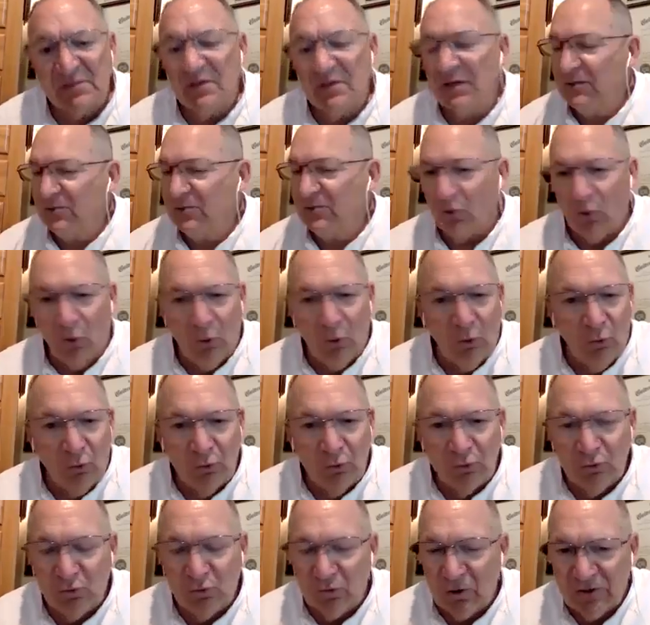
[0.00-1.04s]
As an old,
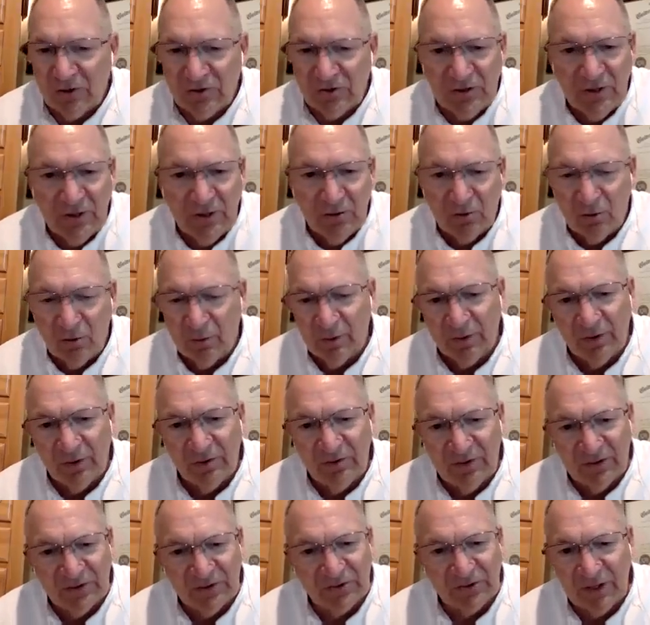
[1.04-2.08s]
crusty criminal
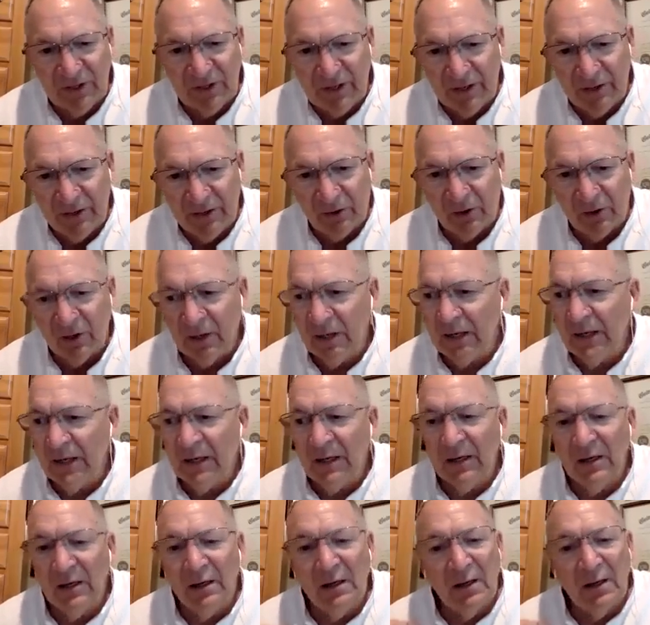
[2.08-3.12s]
investigator,
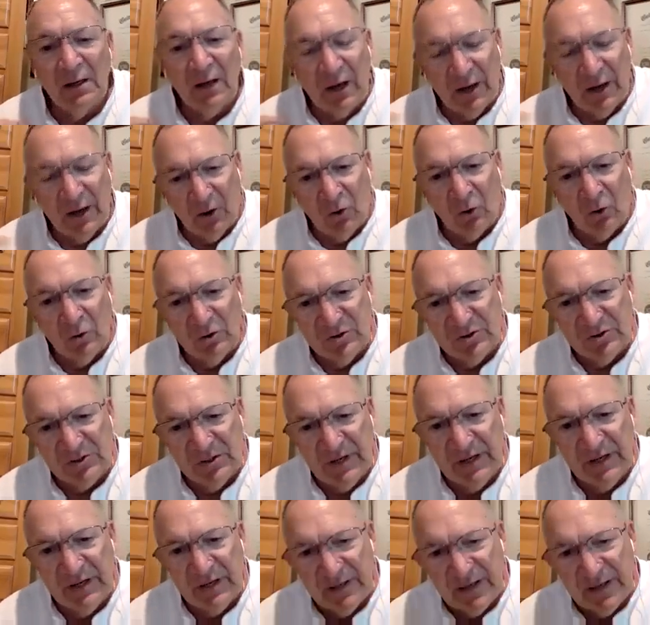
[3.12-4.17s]
I always
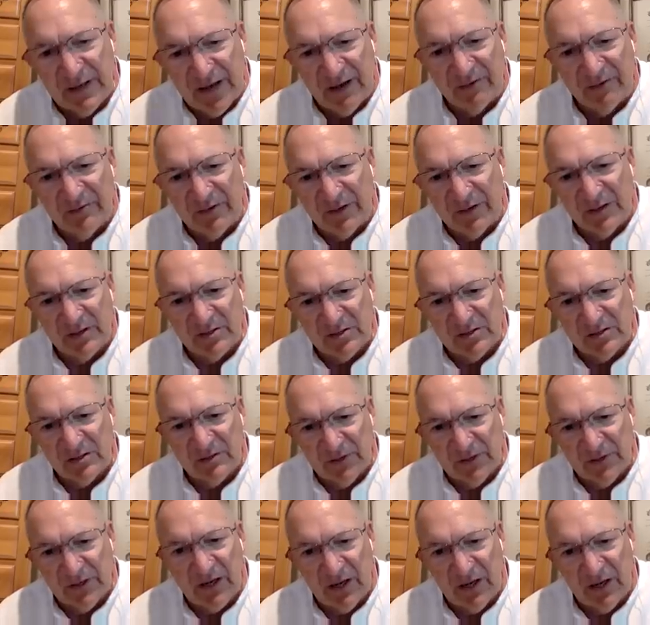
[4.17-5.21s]
needed evidence of
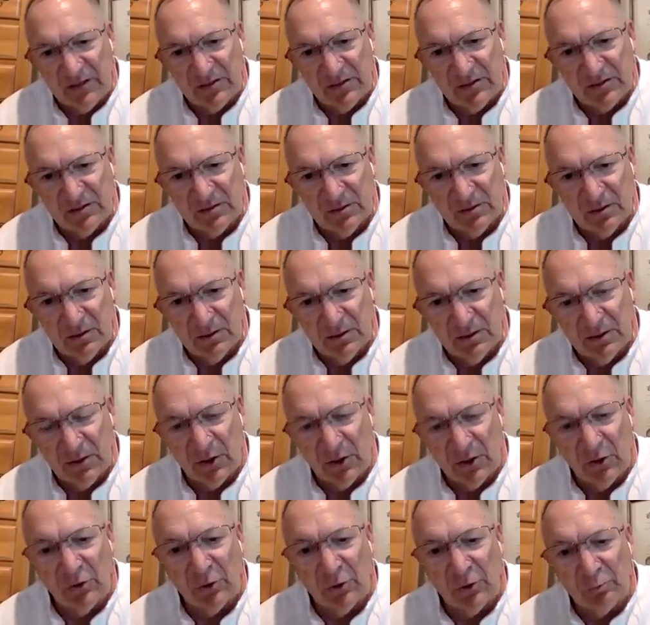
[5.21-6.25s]
a case, you
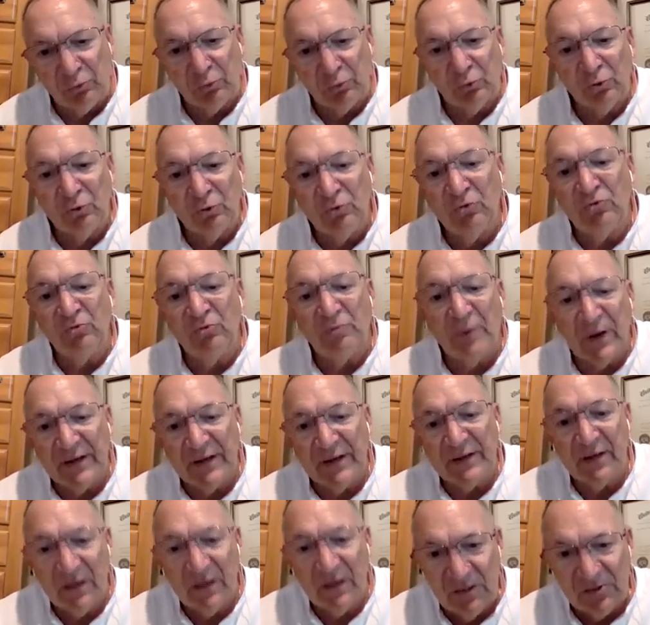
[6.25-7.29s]
know, to prove my
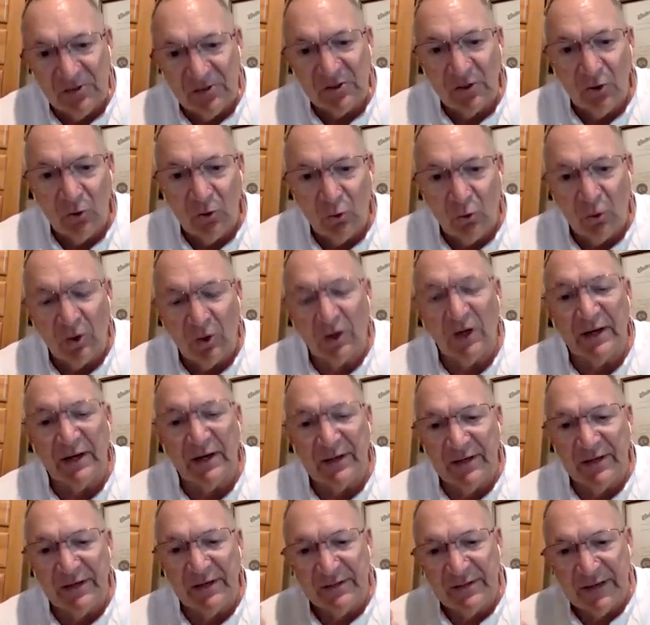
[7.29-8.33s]
case in court. I
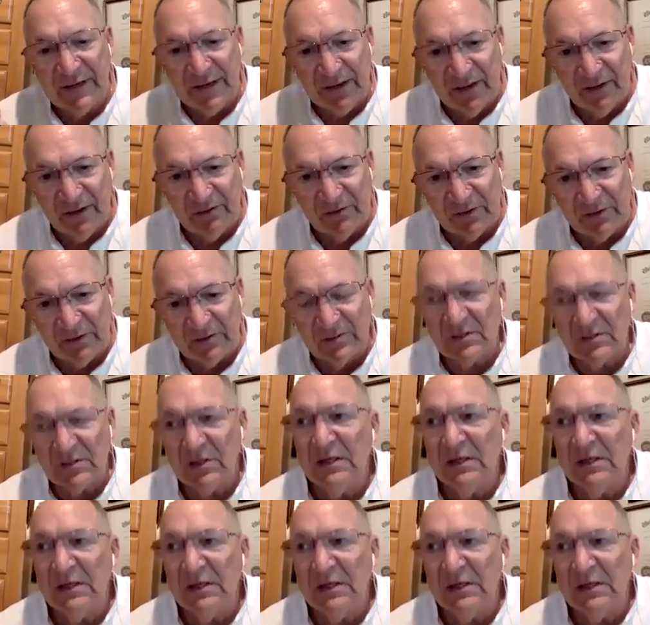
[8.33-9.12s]
needed that evidence.